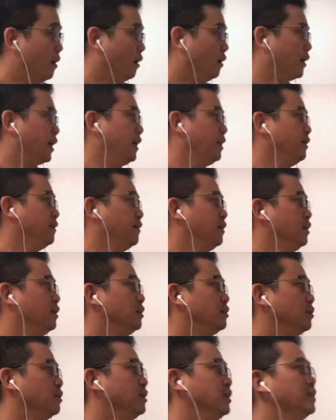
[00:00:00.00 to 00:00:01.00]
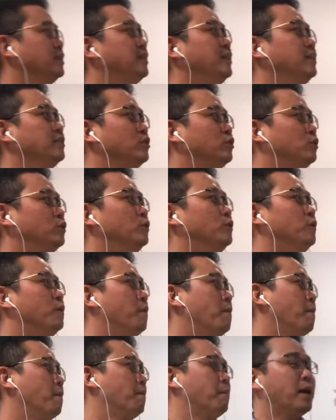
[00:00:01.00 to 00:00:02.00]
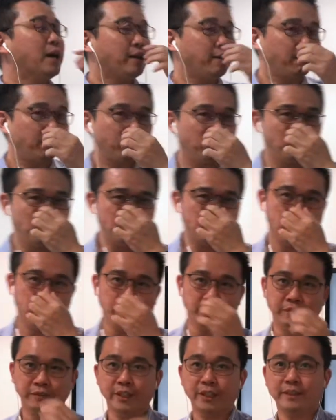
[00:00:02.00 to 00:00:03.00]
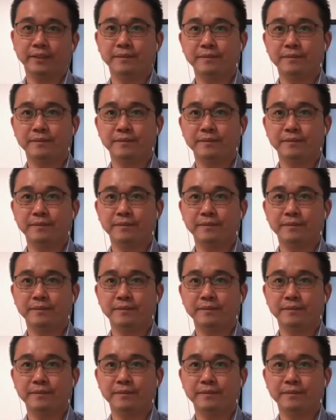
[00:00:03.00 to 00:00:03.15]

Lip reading: Okay, so the third tool, mindful breathing.